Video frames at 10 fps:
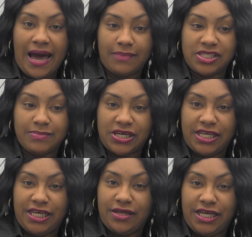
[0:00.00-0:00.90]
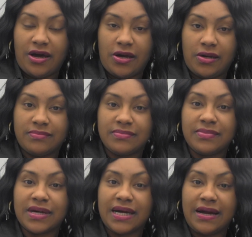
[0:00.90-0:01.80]
I'm studying
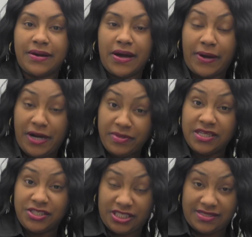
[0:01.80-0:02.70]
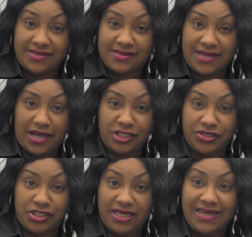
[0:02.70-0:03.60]
criminal justice, actually.